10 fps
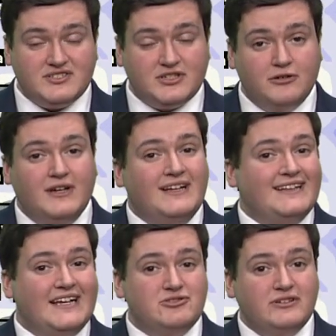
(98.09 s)
So
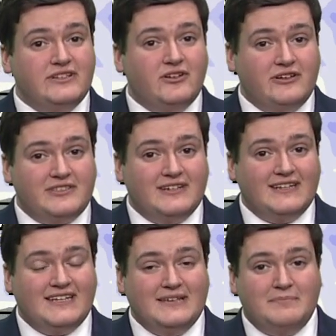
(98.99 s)
that's really the only thing to
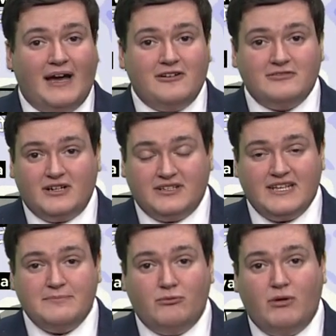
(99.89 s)
keep a
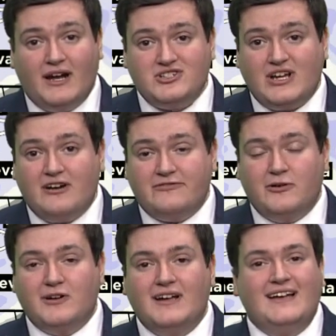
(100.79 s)
watch out
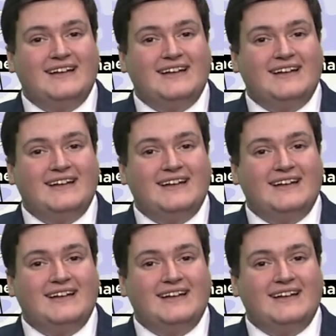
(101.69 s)
for.